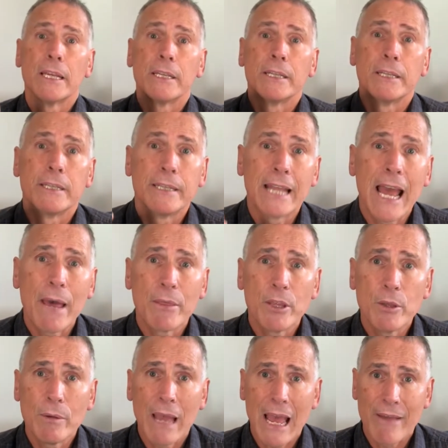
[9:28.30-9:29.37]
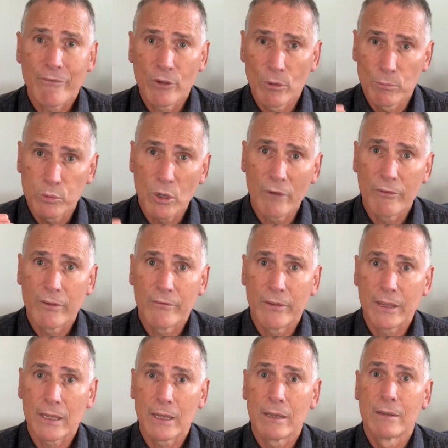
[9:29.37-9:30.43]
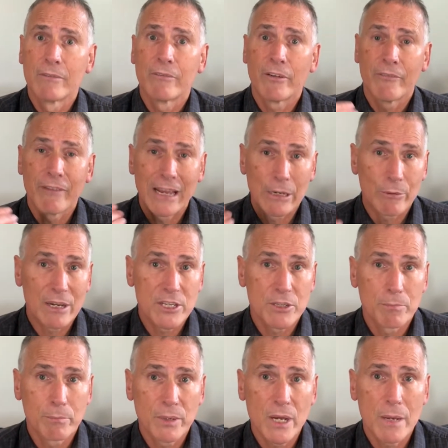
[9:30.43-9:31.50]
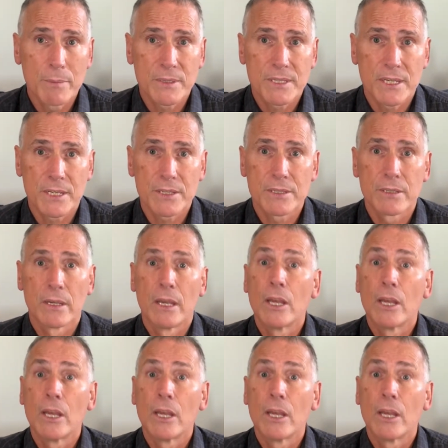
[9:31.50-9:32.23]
now that you have your profit figure for valuation purposes,